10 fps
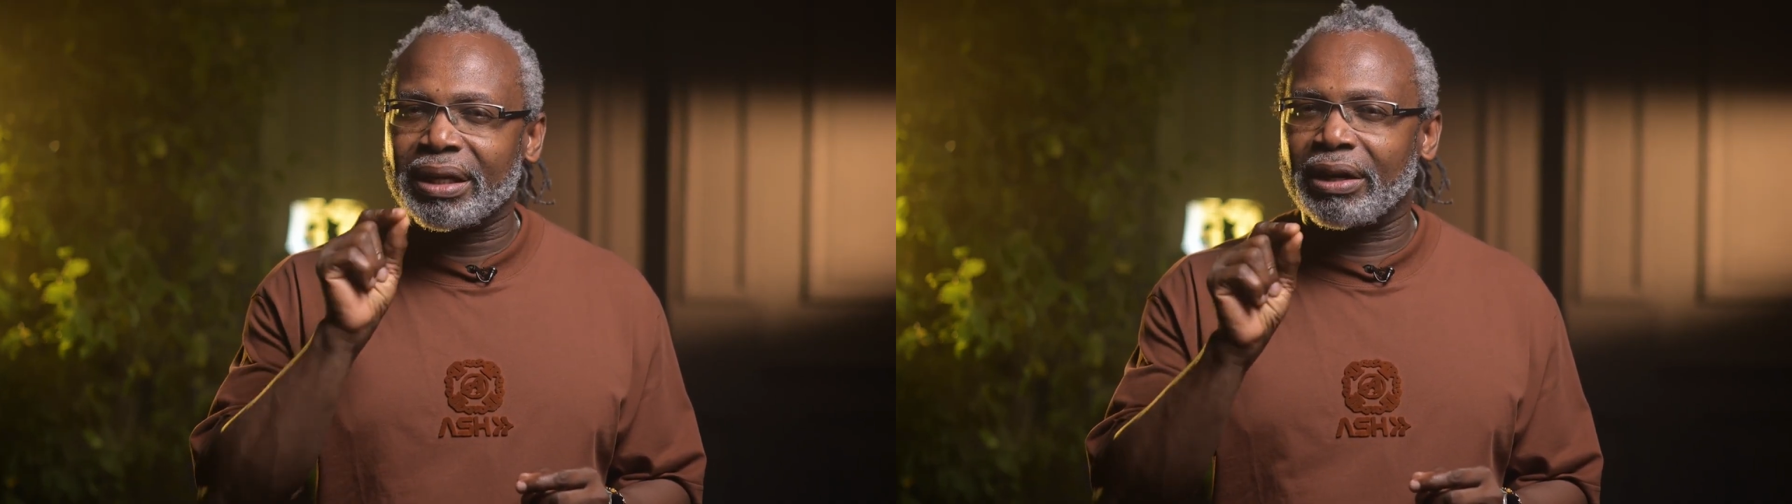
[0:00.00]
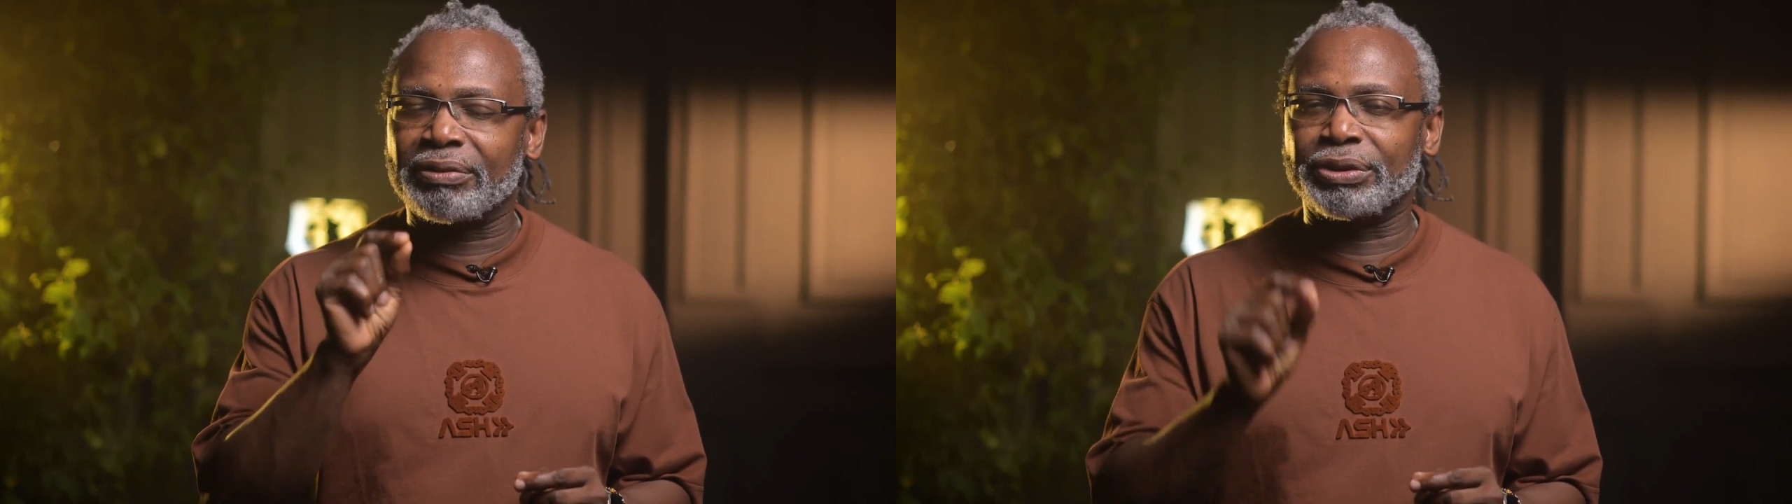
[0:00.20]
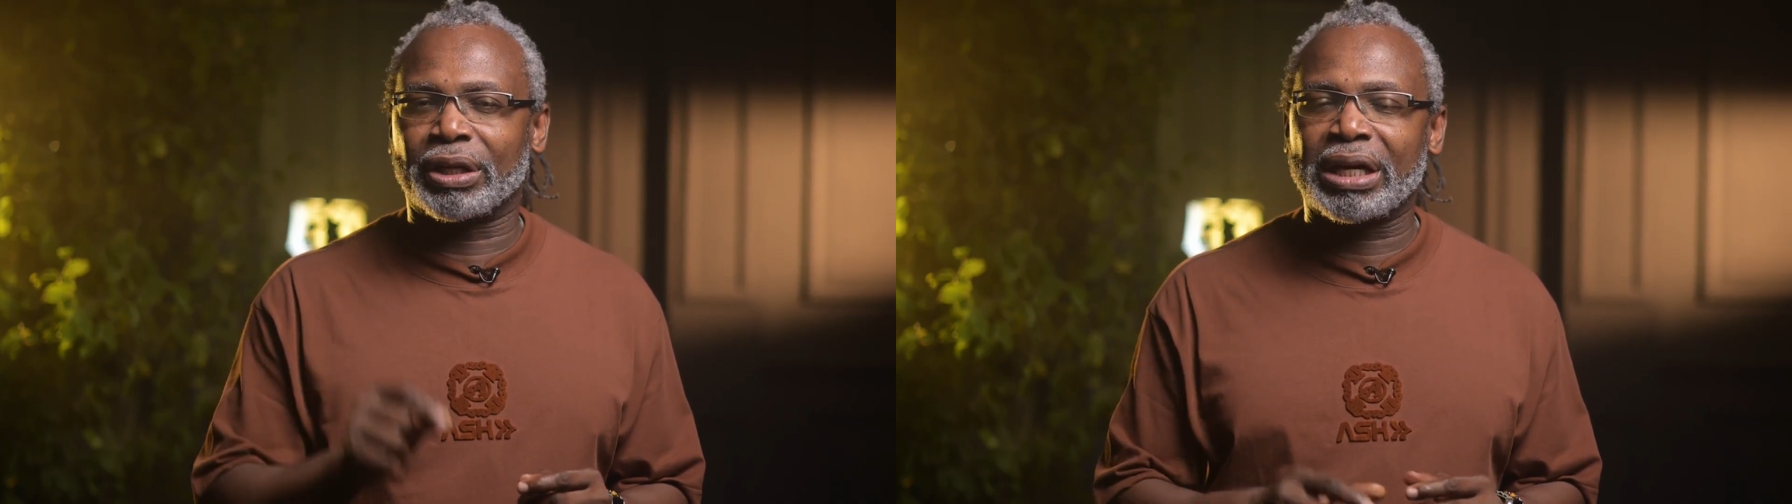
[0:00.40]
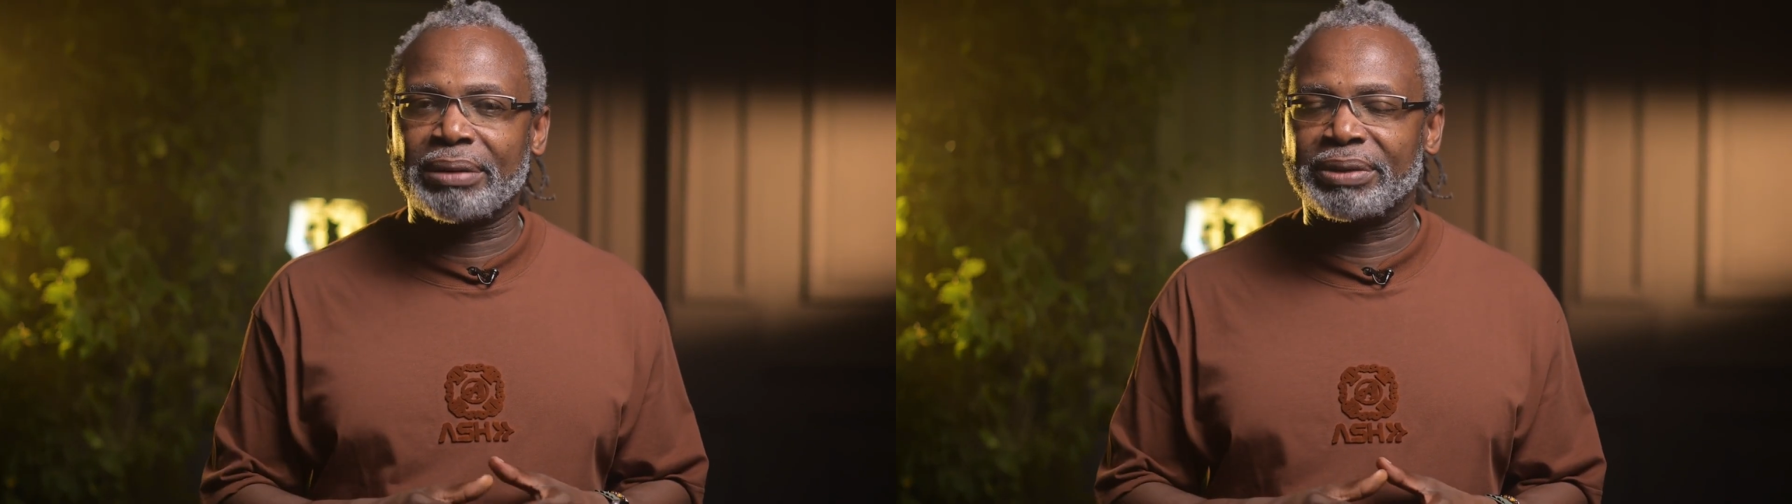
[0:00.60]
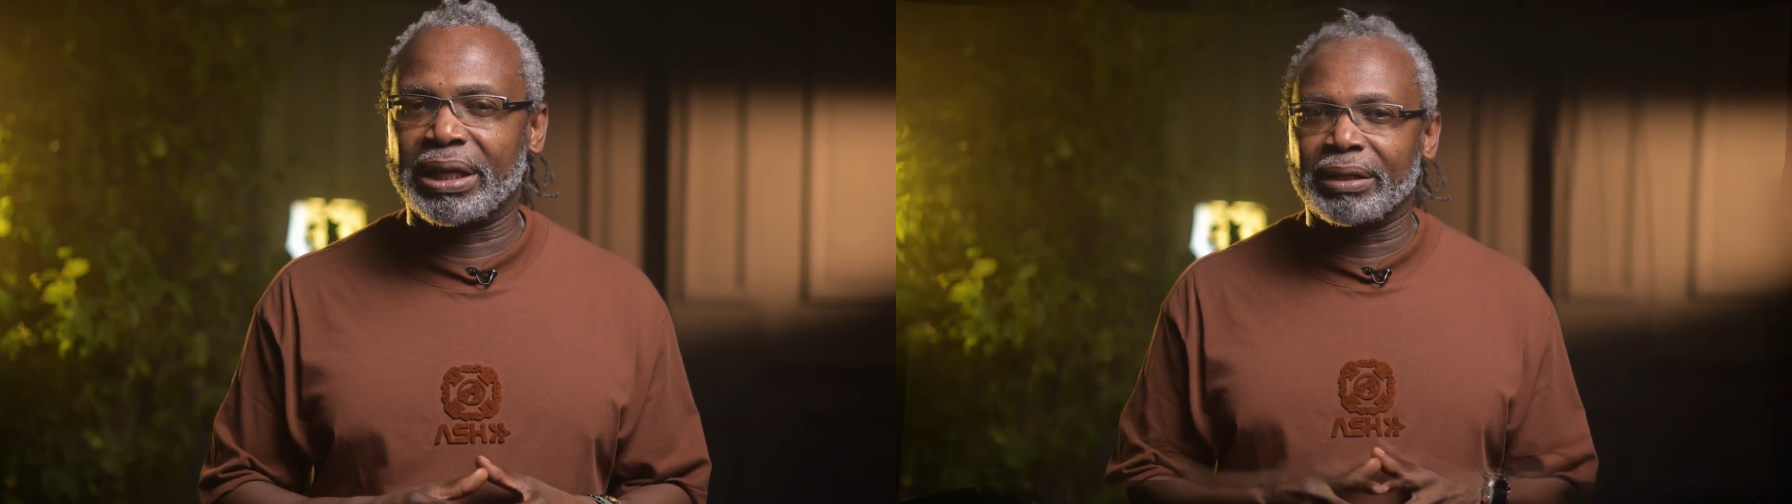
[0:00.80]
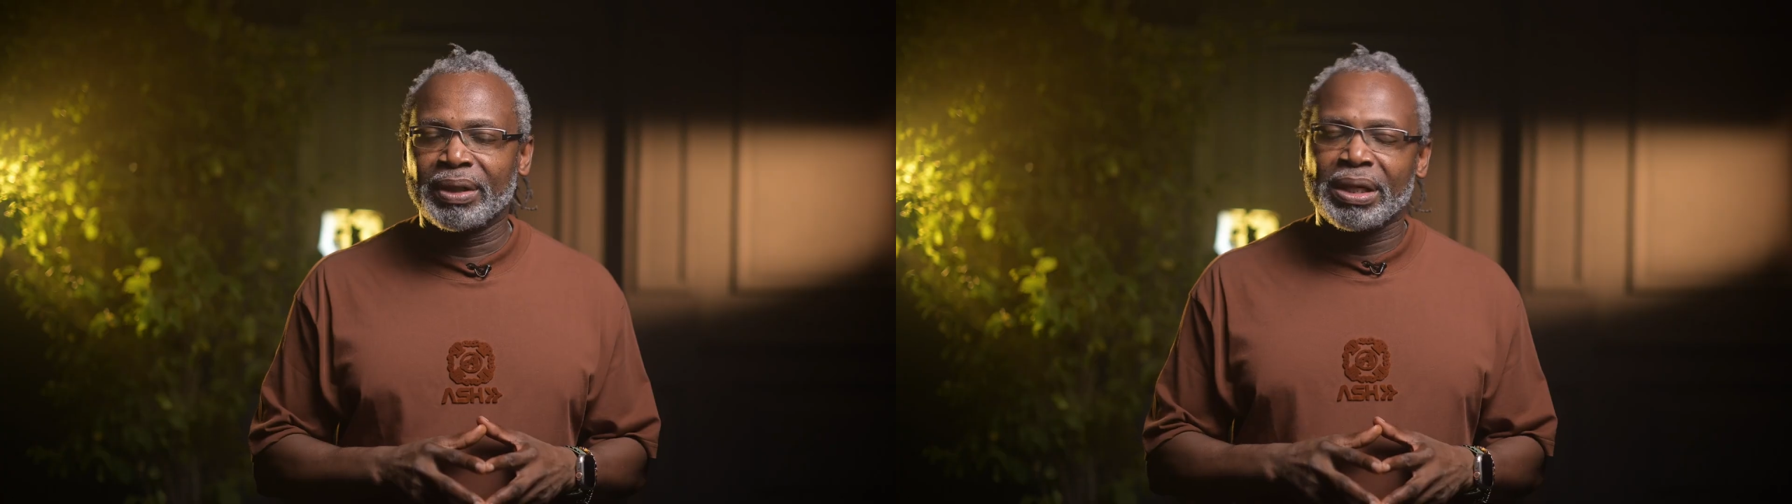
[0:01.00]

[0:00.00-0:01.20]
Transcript: of your camera.